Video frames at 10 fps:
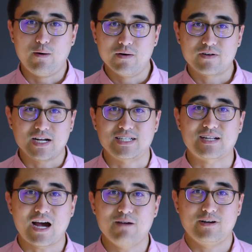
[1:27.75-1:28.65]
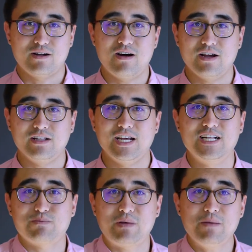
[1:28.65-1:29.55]
However, as time went on
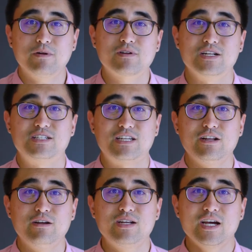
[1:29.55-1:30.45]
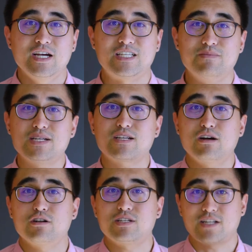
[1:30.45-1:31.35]
and as people continued to
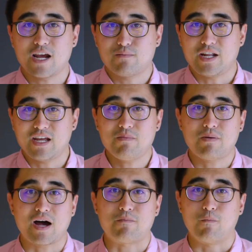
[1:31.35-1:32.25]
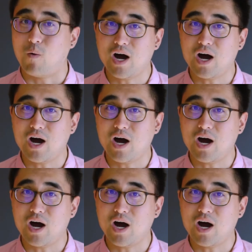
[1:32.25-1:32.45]
misunderstand what hip-hop